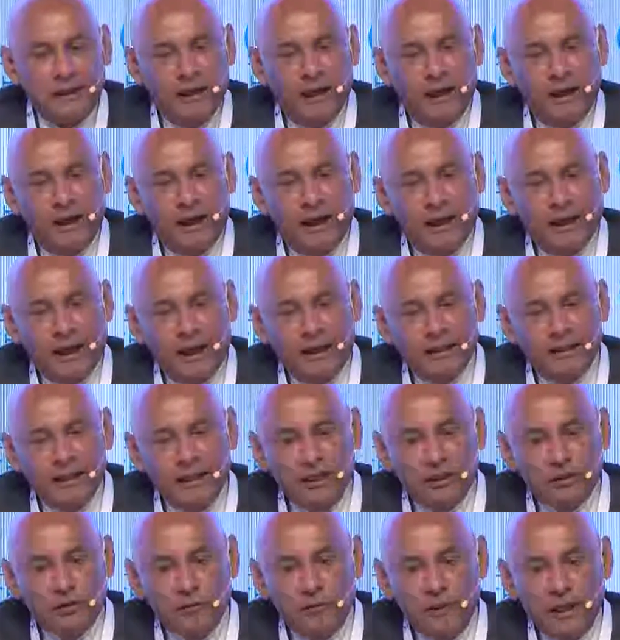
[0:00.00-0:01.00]
I, I
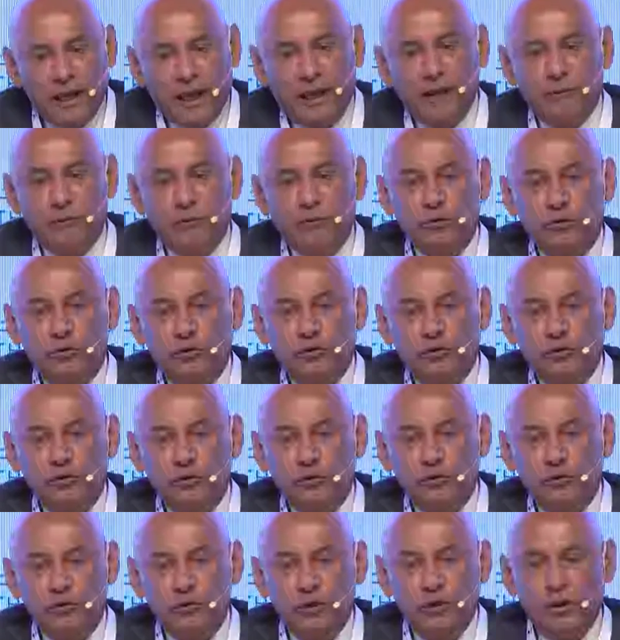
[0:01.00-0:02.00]
think to be able
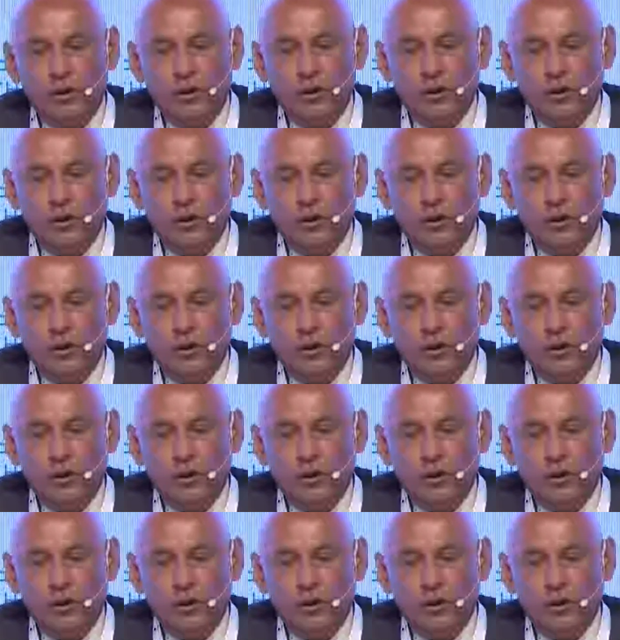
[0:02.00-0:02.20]
to,